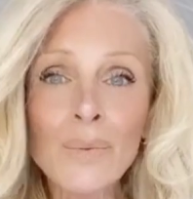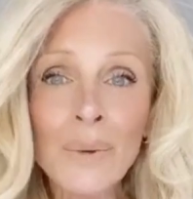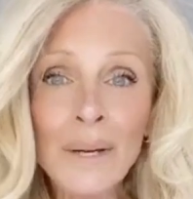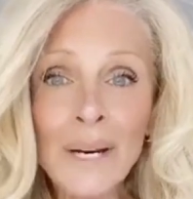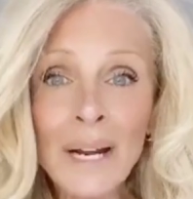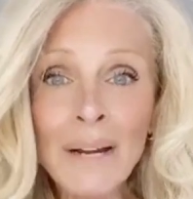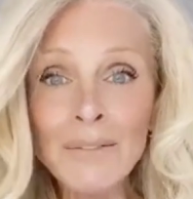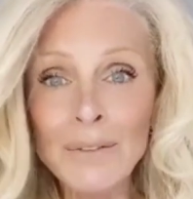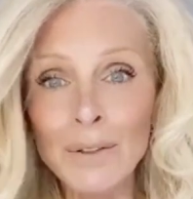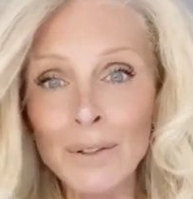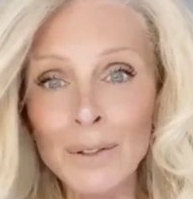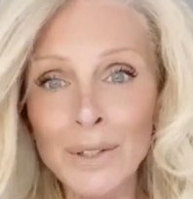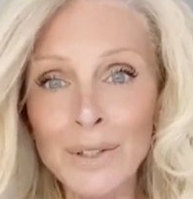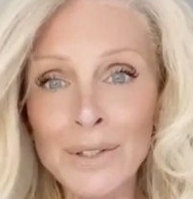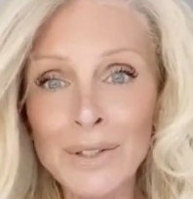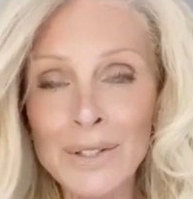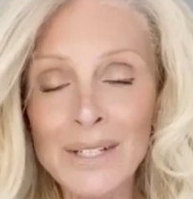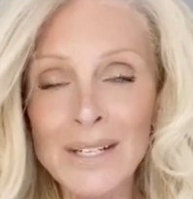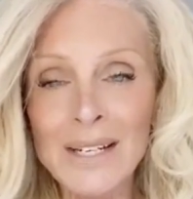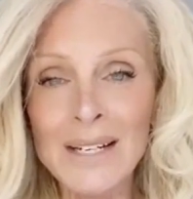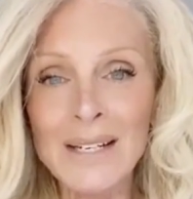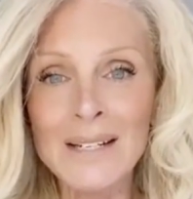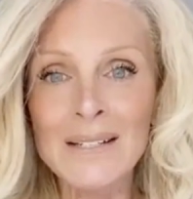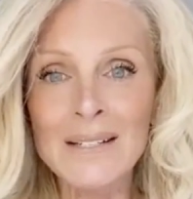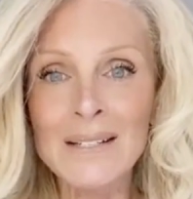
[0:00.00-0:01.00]
What I've learned
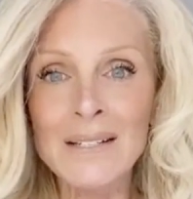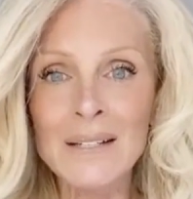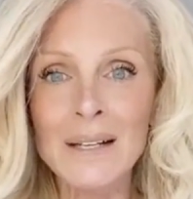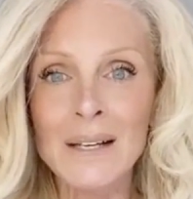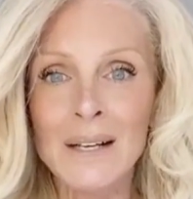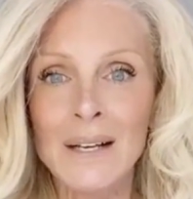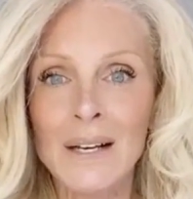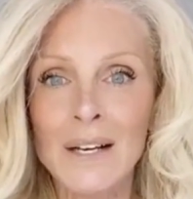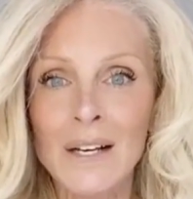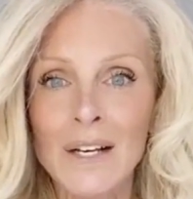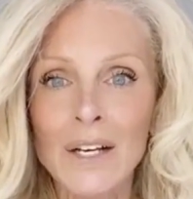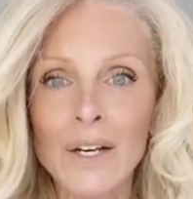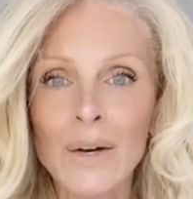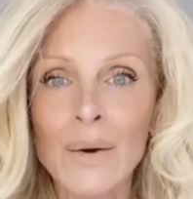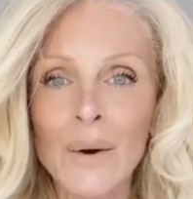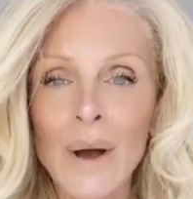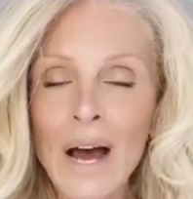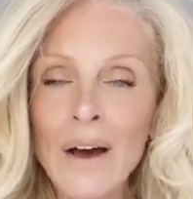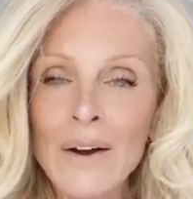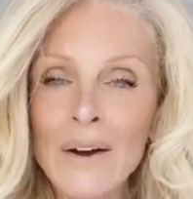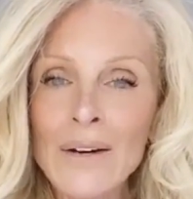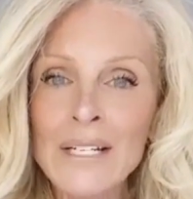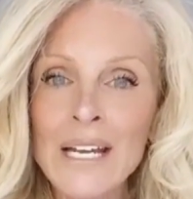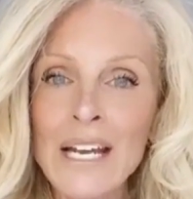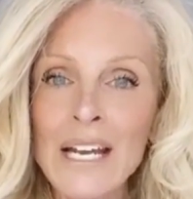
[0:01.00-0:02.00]
is, you know, how
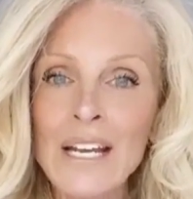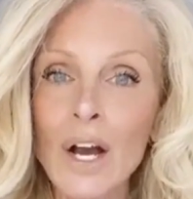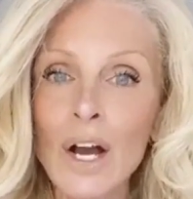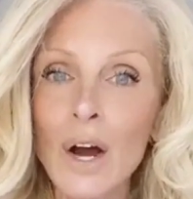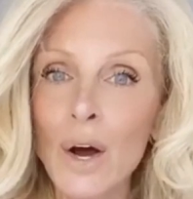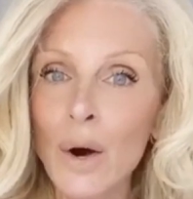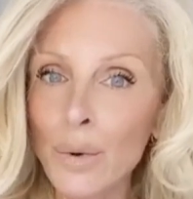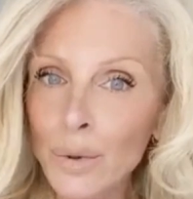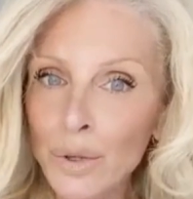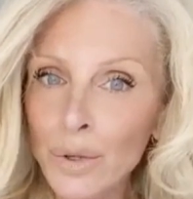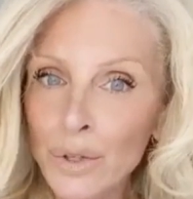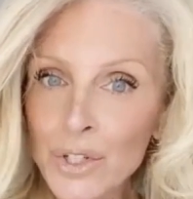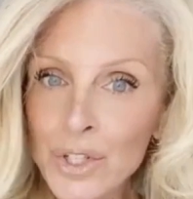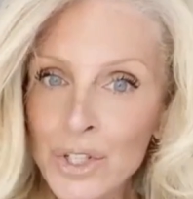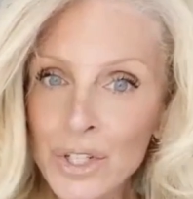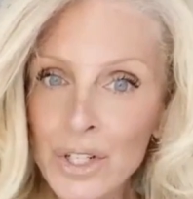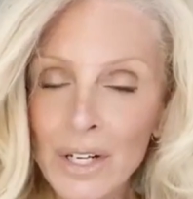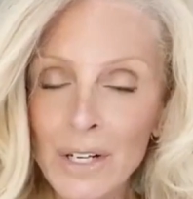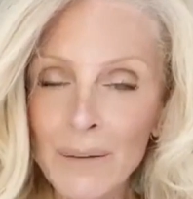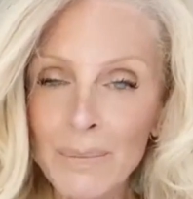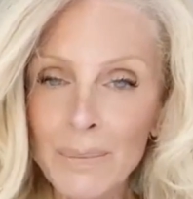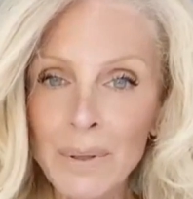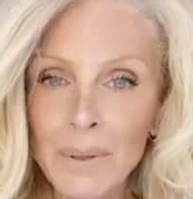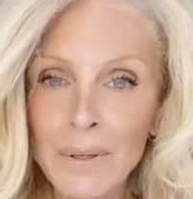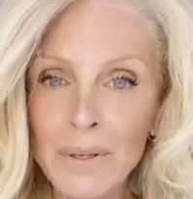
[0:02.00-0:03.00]
to take
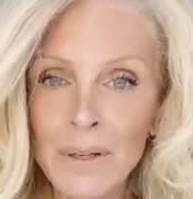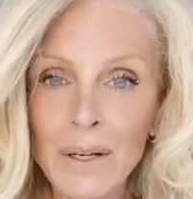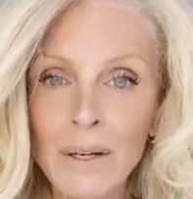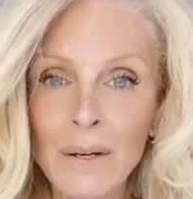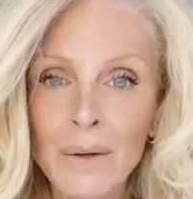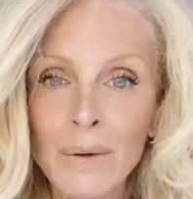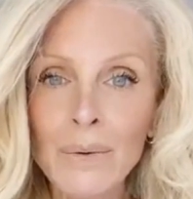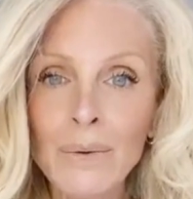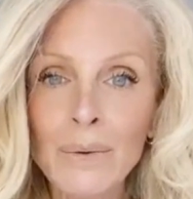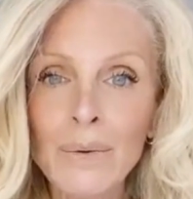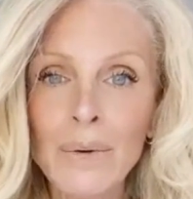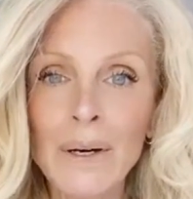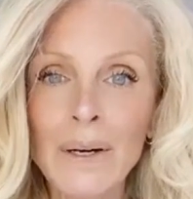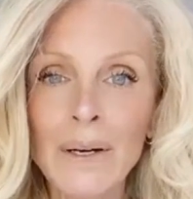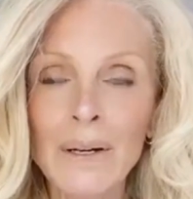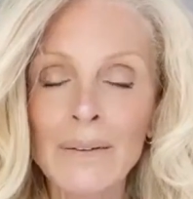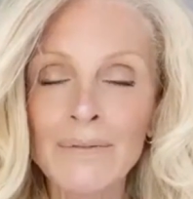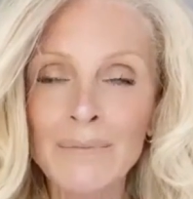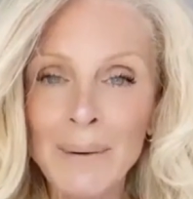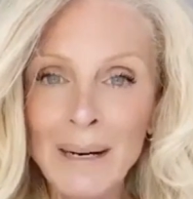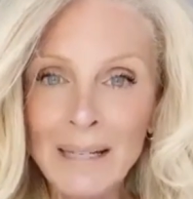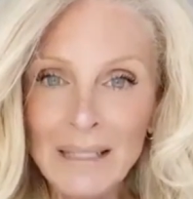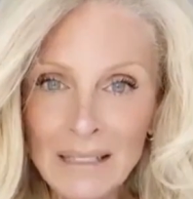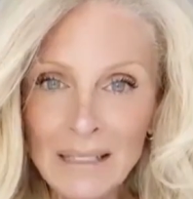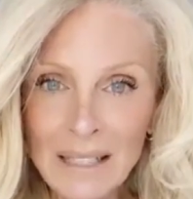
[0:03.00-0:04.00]
ownership, you know, of
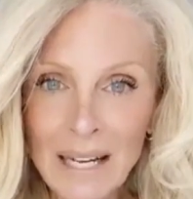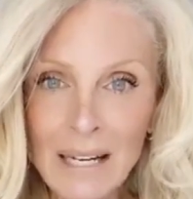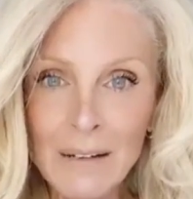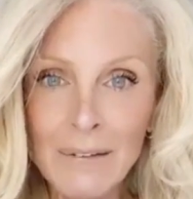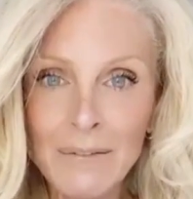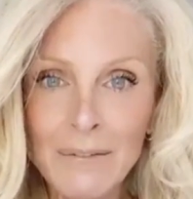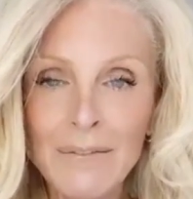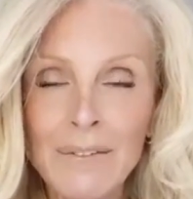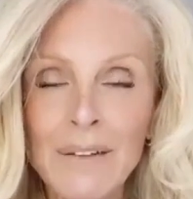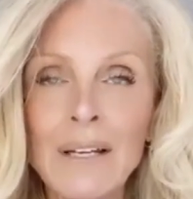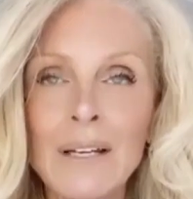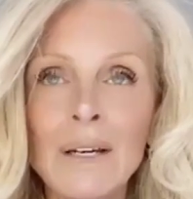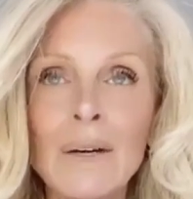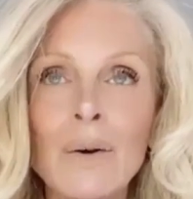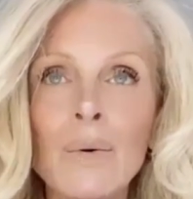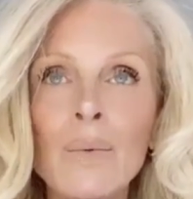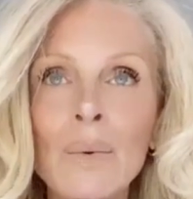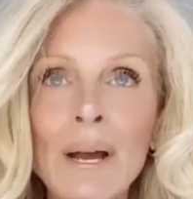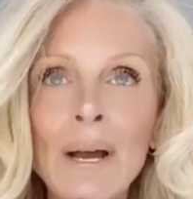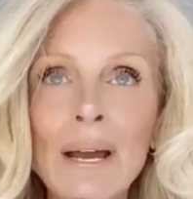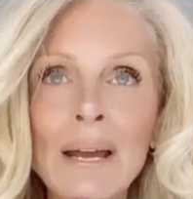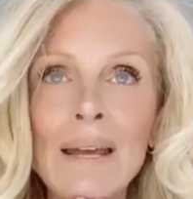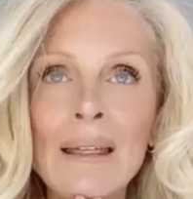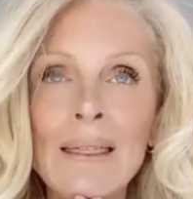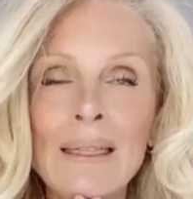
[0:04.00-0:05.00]
my life in a
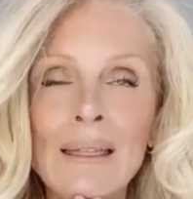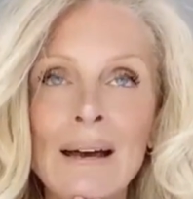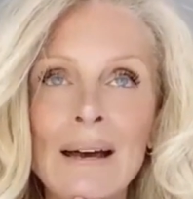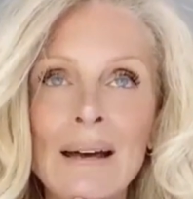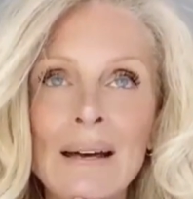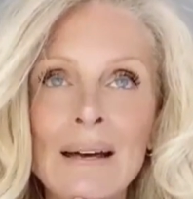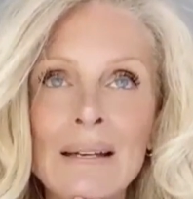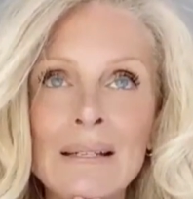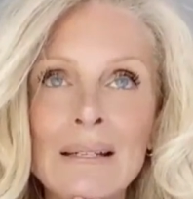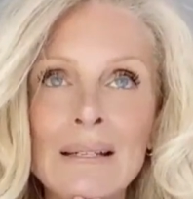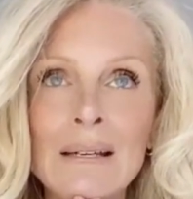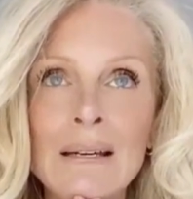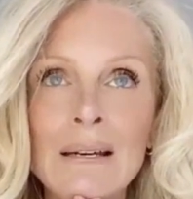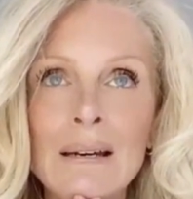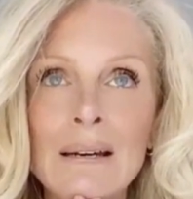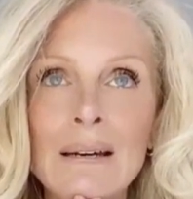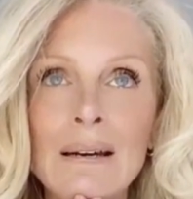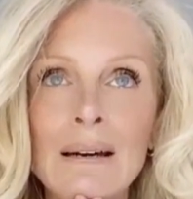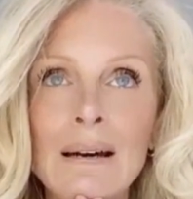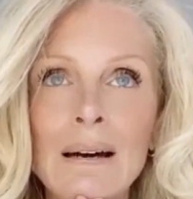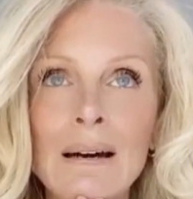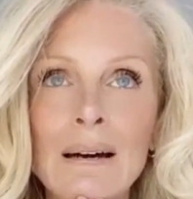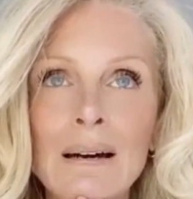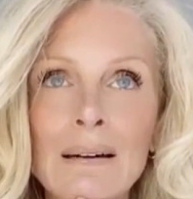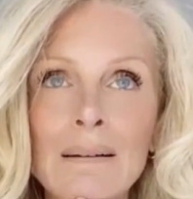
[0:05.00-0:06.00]
way that
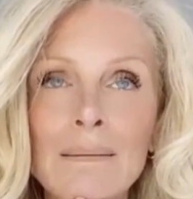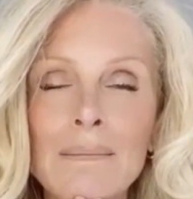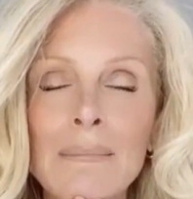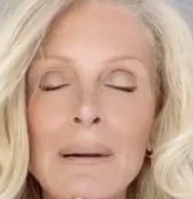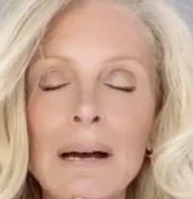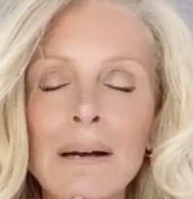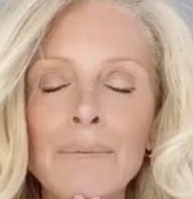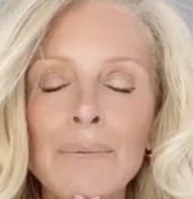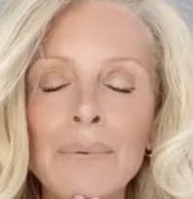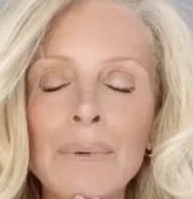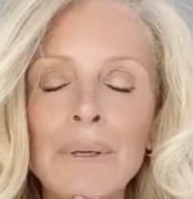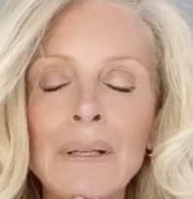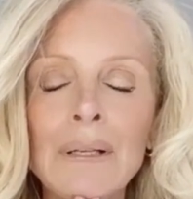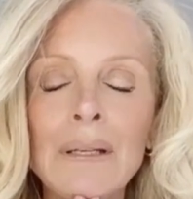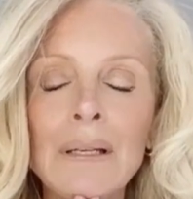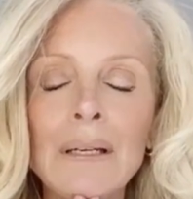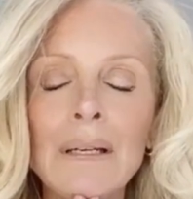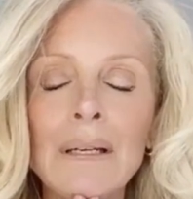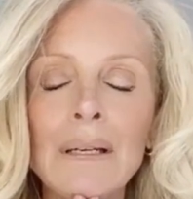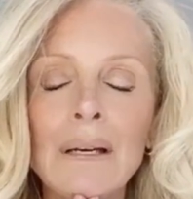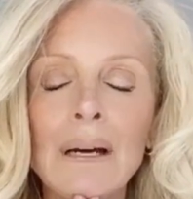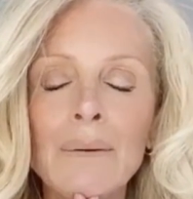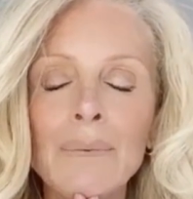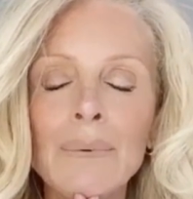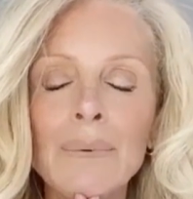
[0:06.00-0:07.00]
I
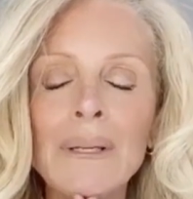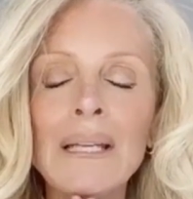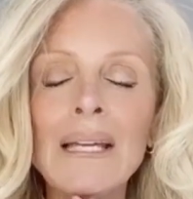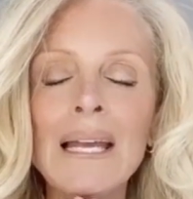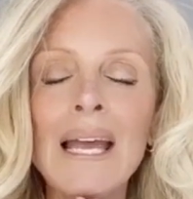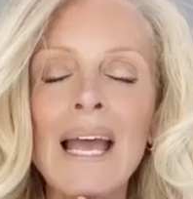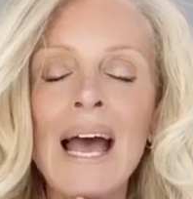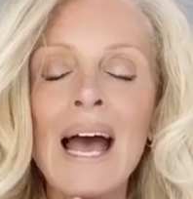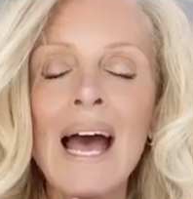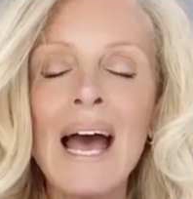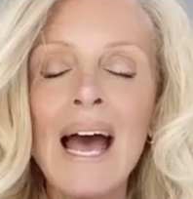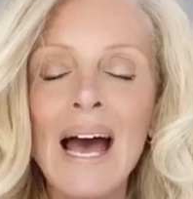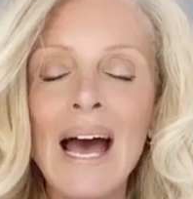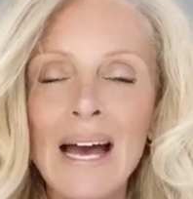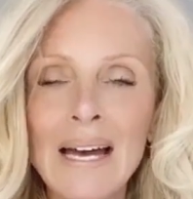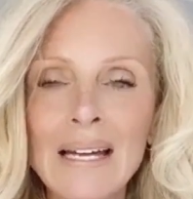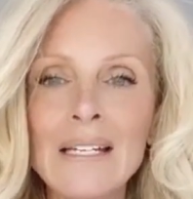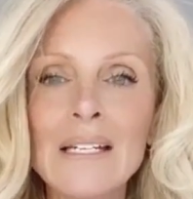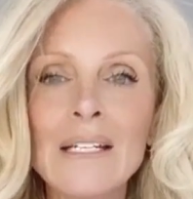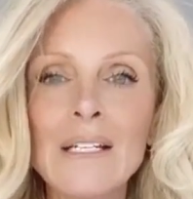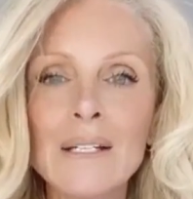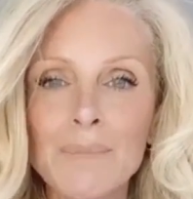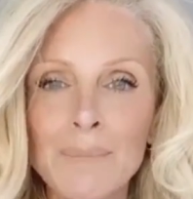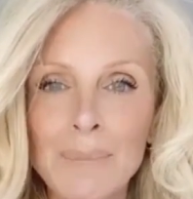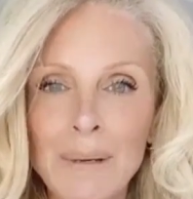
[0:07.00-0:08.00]
really
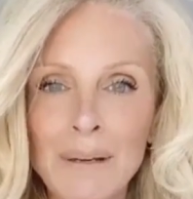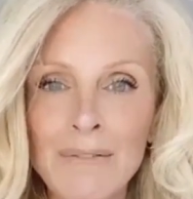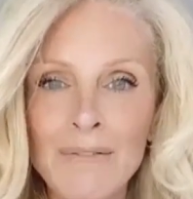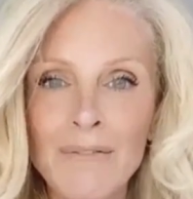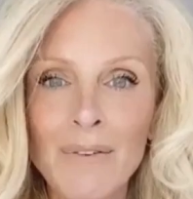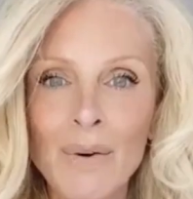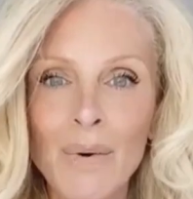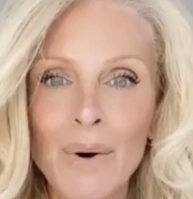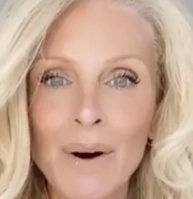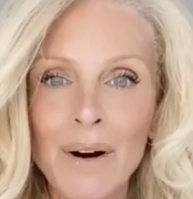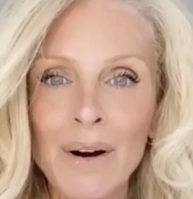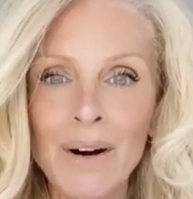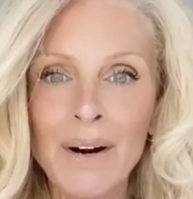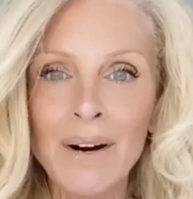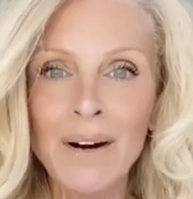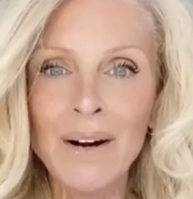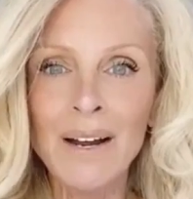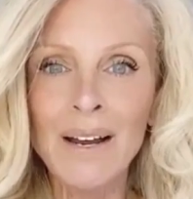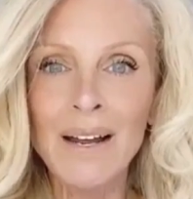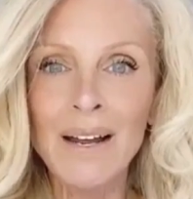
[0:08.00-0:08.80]
hadn't before.